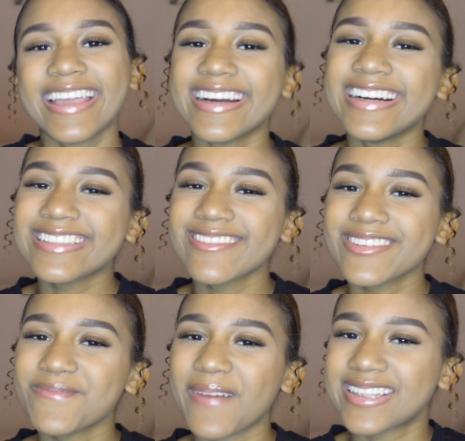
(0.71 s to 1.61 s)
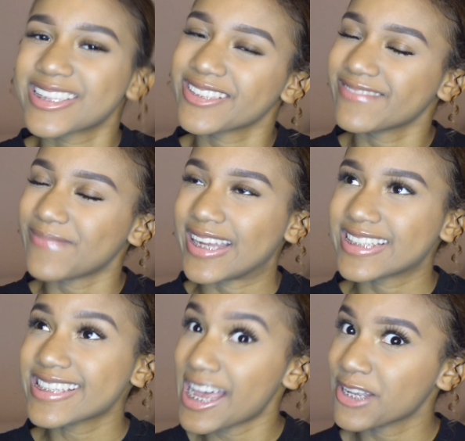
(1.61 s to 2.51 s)
guys, welcome back to my
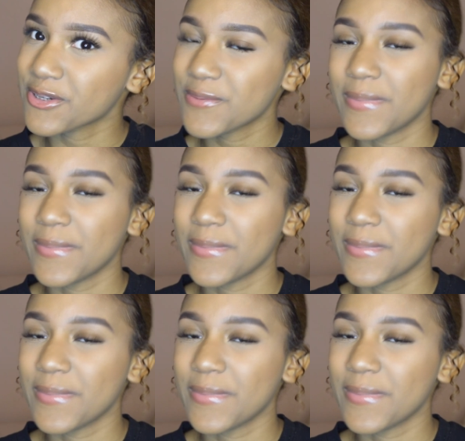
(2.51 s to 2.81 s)
channel.